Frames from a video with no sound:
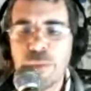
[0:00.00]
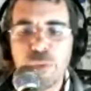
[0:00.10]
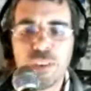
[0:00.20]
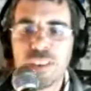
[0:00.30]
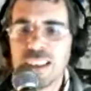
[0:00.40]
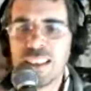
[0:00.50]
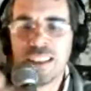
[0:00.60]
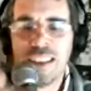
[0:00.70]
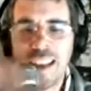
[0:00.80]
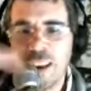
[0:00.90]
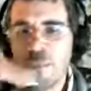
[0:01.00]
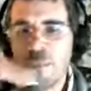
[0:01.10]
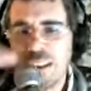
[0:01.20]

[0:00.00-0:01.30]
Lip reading: and then every